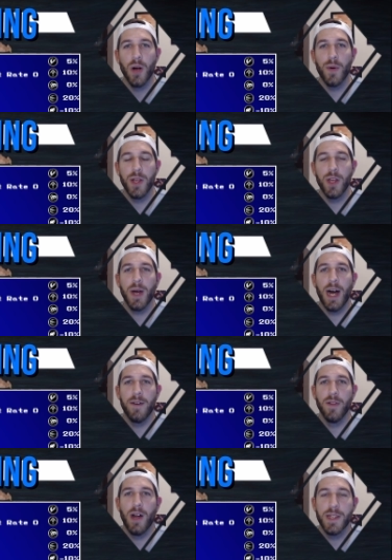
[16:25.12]
when you
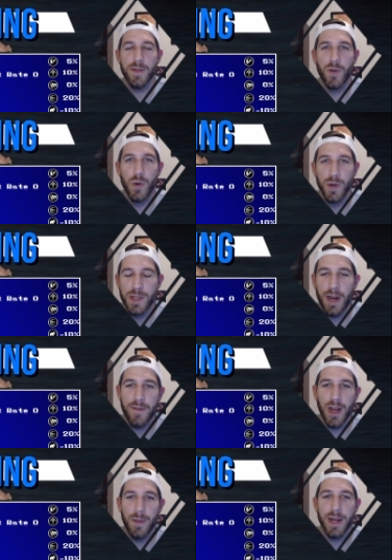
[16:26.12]
have lots of cool
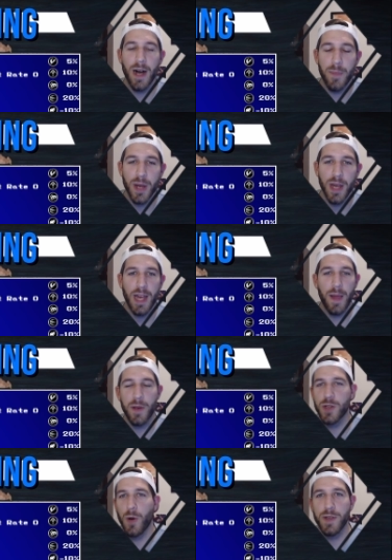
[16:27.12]
stuff coming up, and
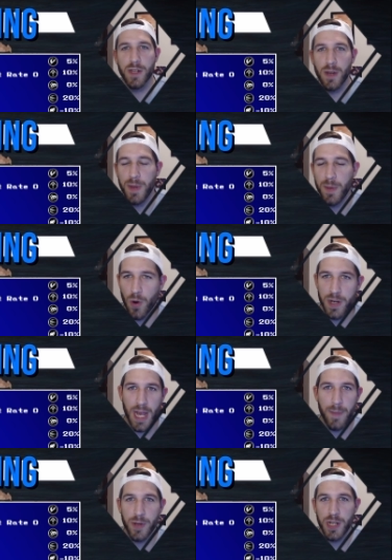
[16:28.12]
there's always going to be more
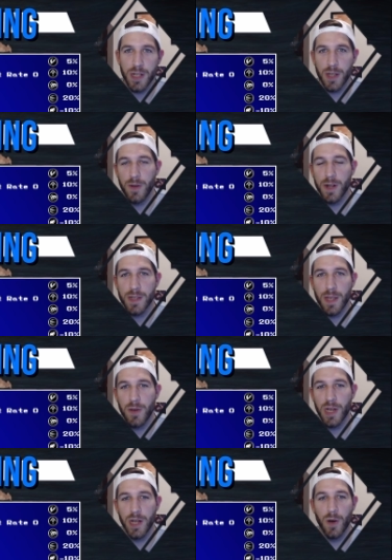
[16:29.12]
damage dealing units that
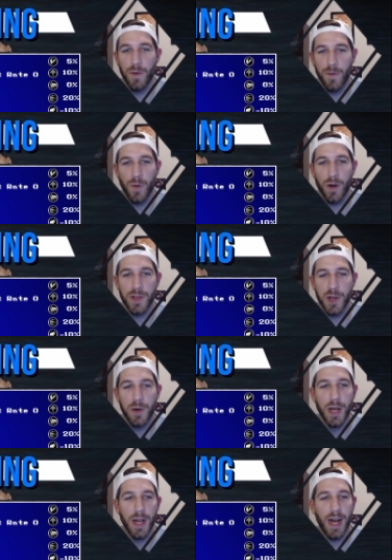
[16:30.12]
you can go for.
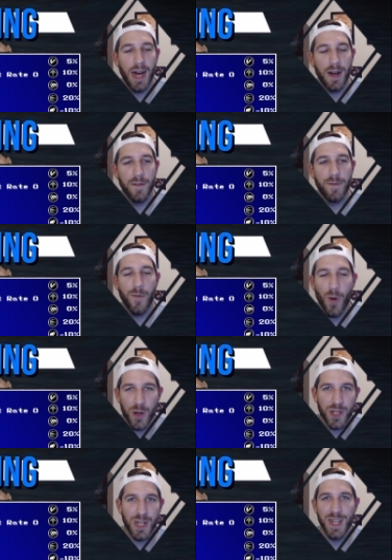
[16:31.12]
So
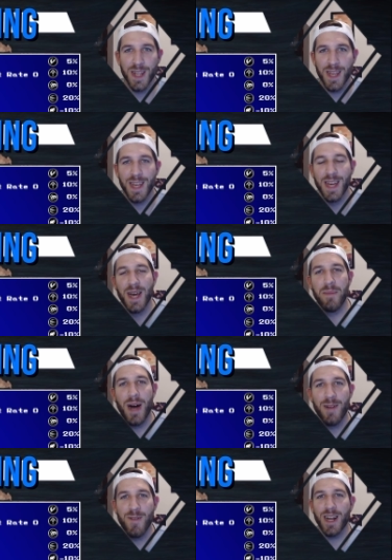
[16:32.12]
unfortunately,
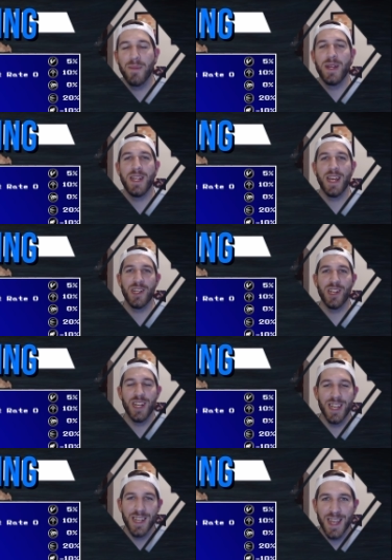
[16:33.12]
my
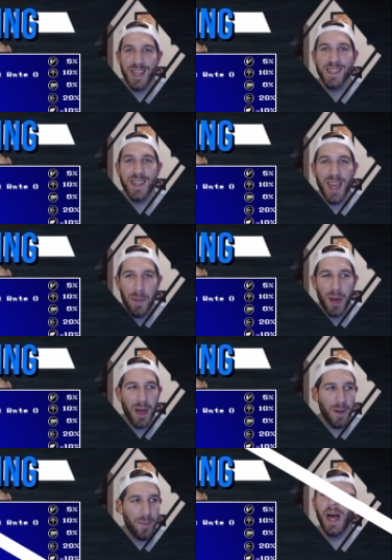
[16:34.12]
recommendation is a skip.
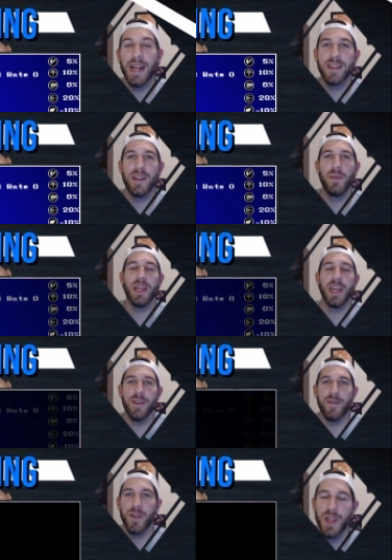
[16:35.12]
That's going to be
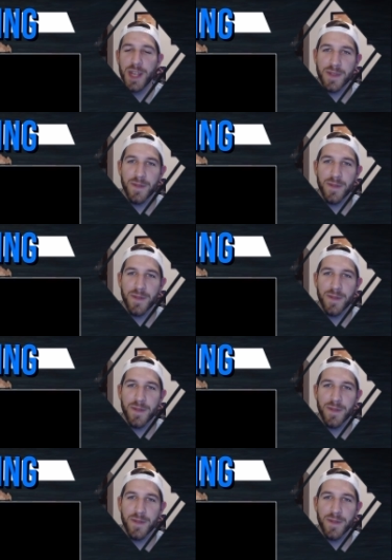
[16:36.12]
it for this